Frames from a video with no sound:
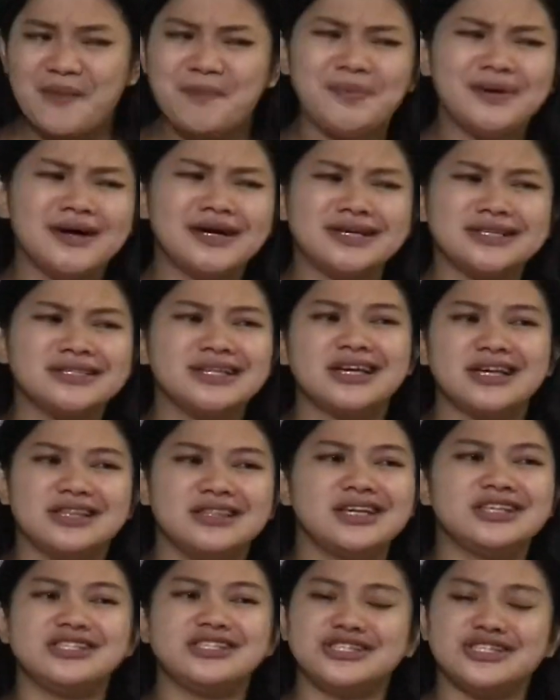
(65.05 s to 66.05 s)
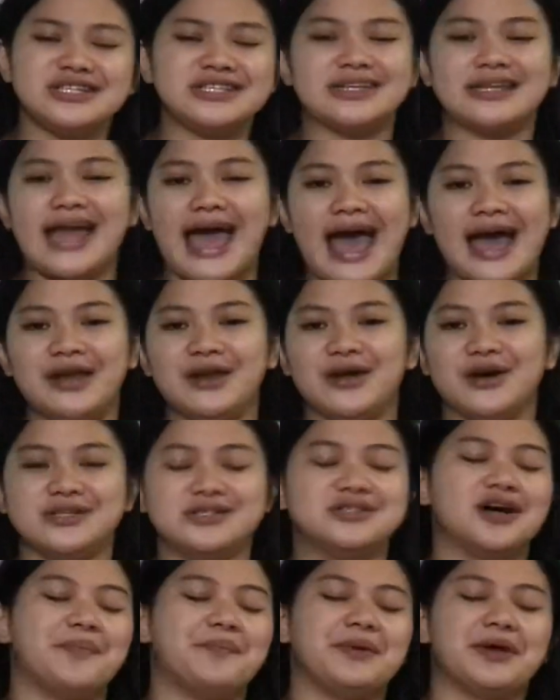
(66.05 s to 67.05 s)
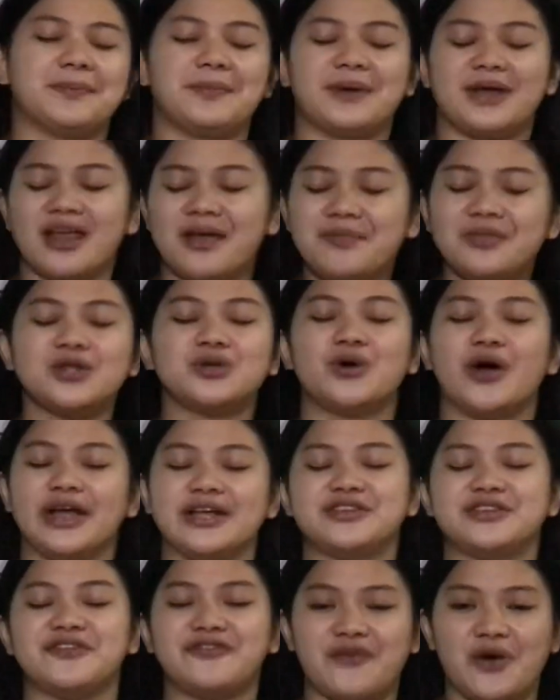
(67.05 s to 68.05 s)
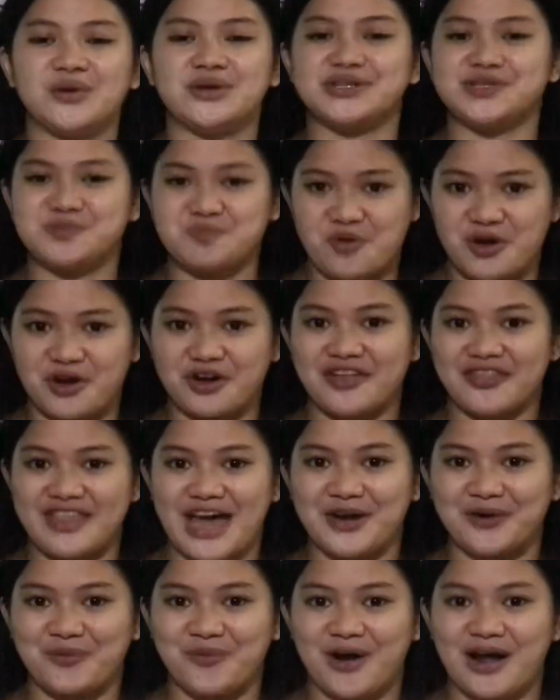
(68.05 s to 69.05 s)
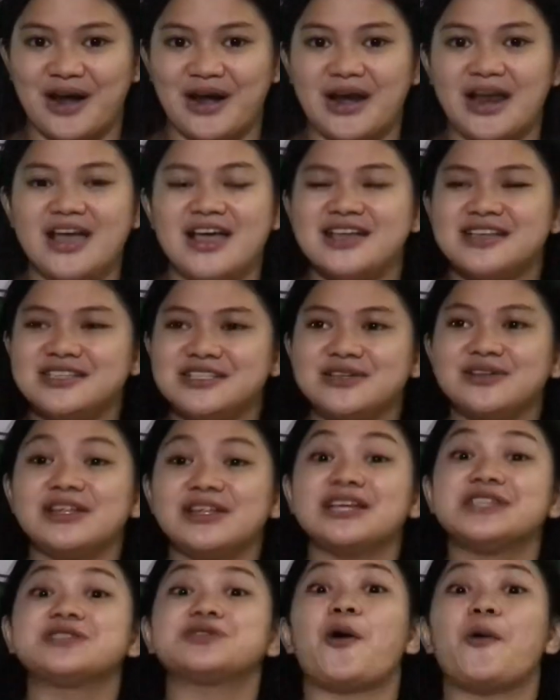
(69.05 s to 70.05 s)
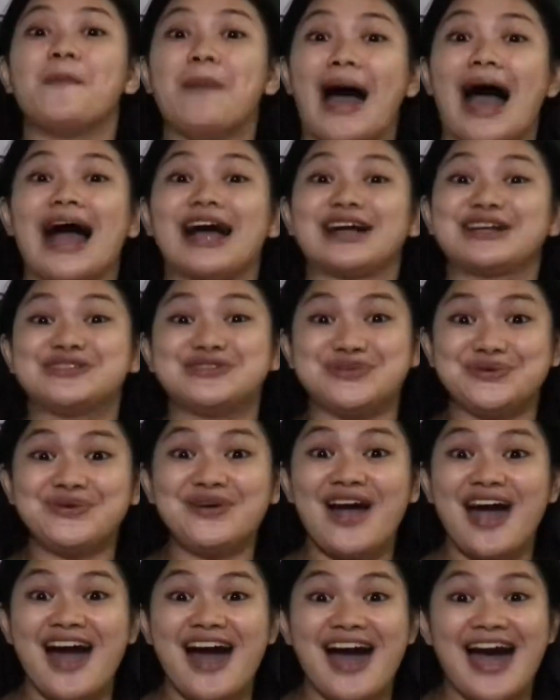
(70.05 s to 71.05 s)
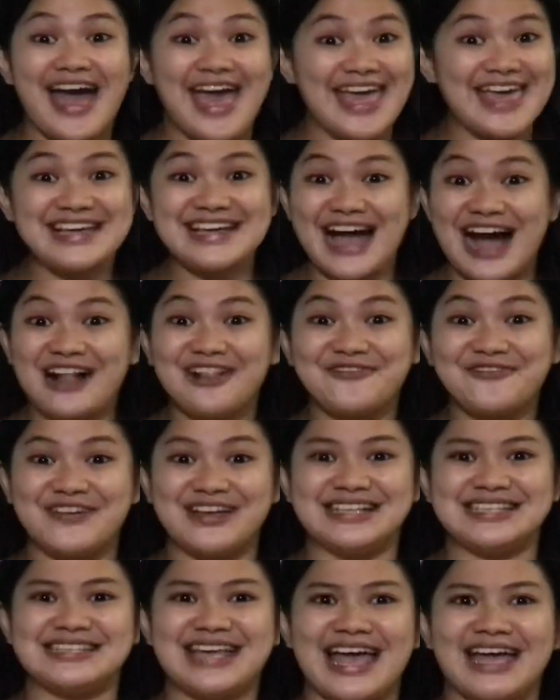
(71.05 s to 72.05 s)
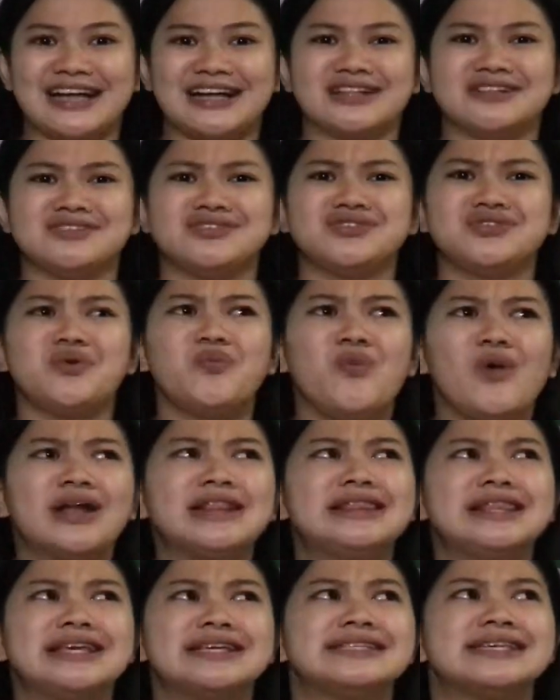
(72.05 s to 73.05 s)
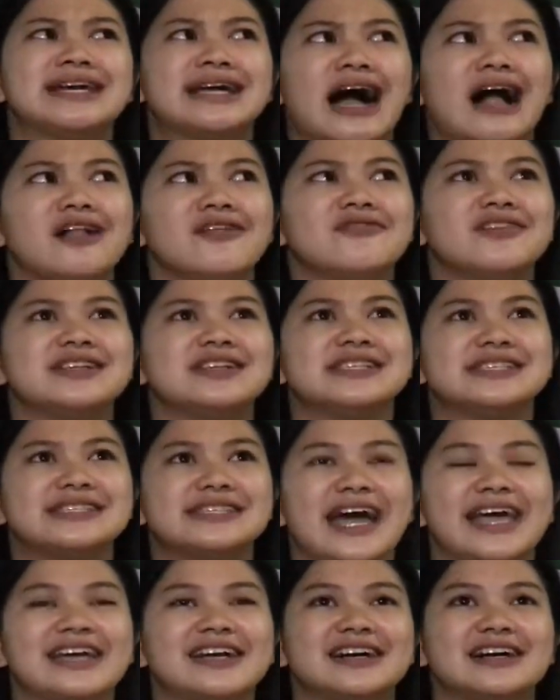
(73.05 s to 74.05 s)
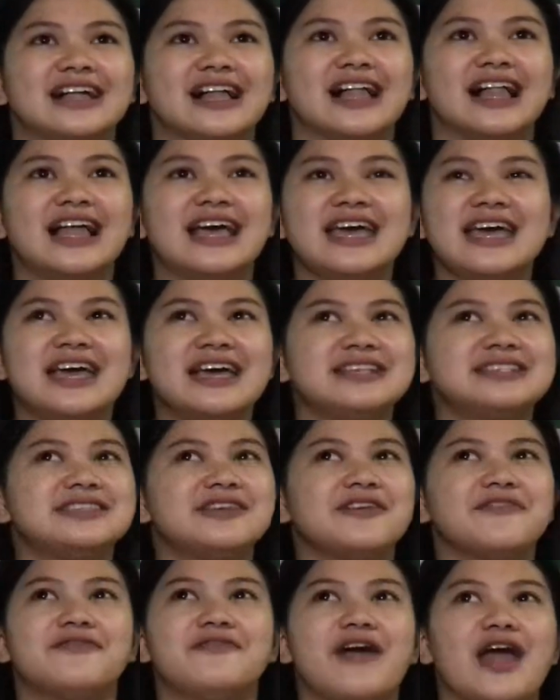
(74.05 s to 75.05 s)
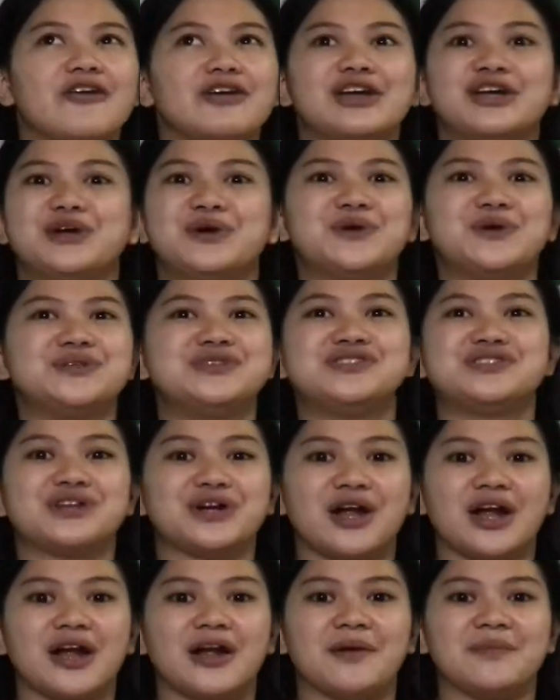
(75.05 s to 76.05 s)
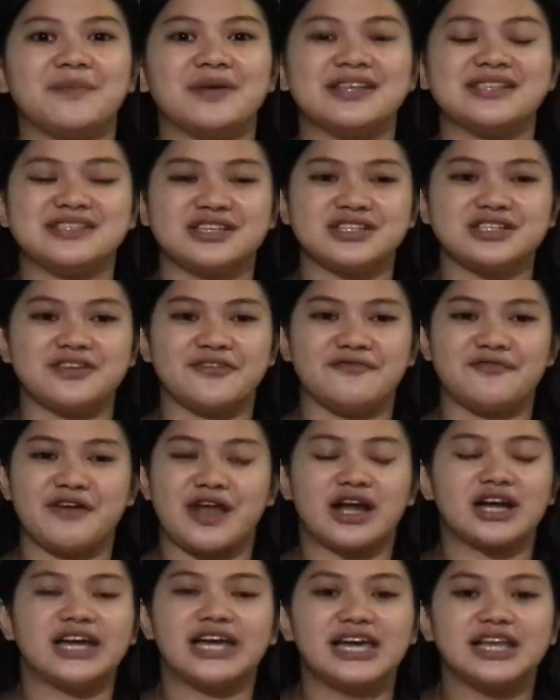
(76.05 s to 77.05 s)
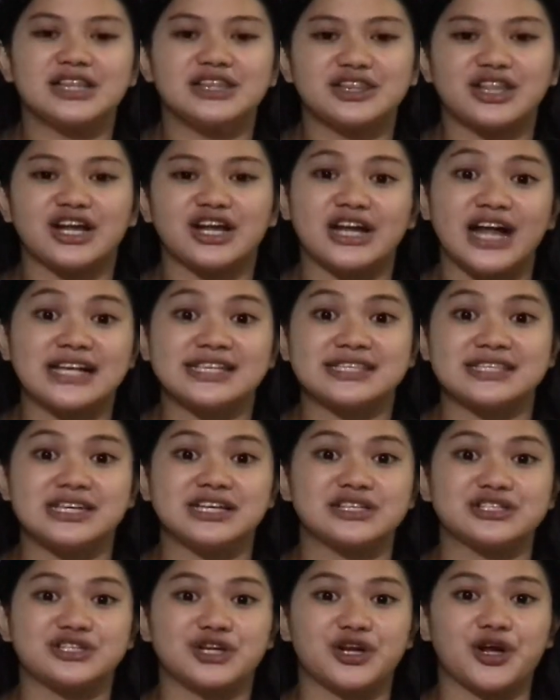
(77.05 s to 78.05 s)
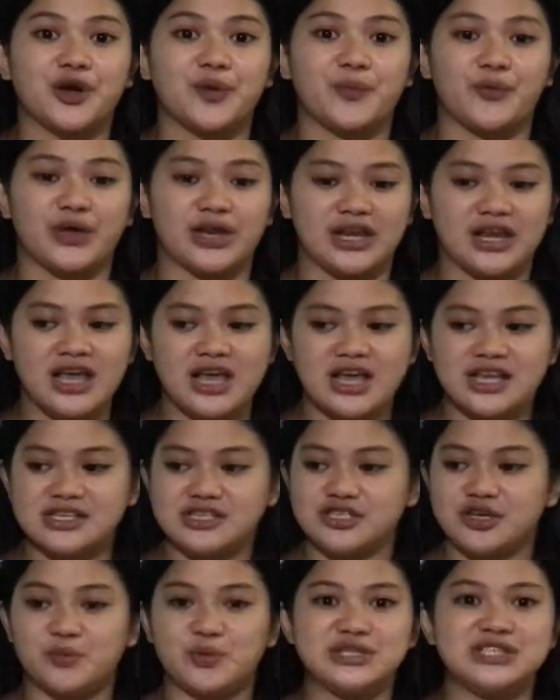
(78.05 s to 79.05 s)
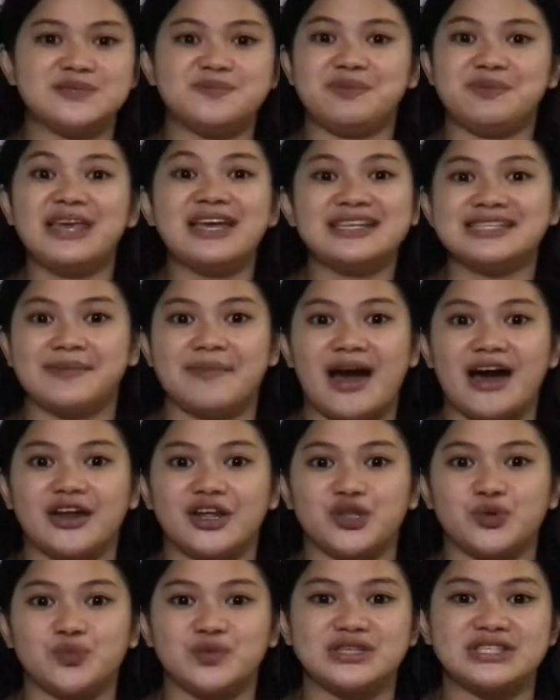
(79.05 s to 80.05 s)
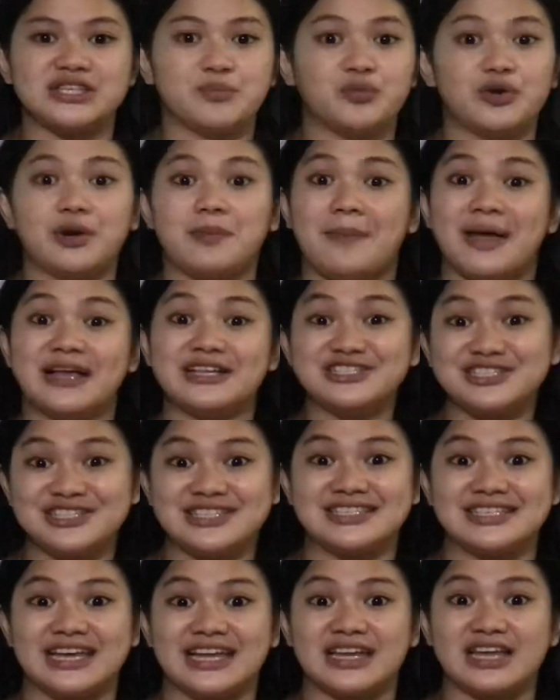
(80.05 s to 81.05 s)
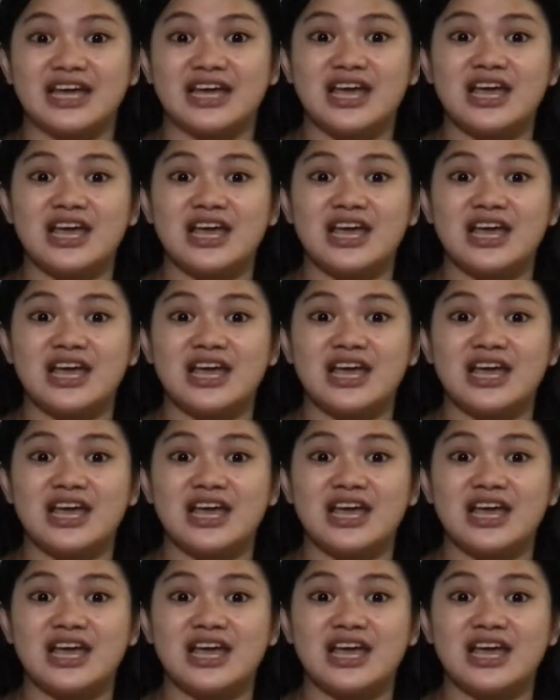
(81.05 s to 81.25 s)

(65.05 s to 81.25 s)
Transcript: But that's just an add-on topic, but I'm not going to focus more on that one. So let's go back to a Calvin cycle. So what is a Calvin cycle? It's a very good term. It's such a very interesting term when someone speaks about it, when someone mentions it.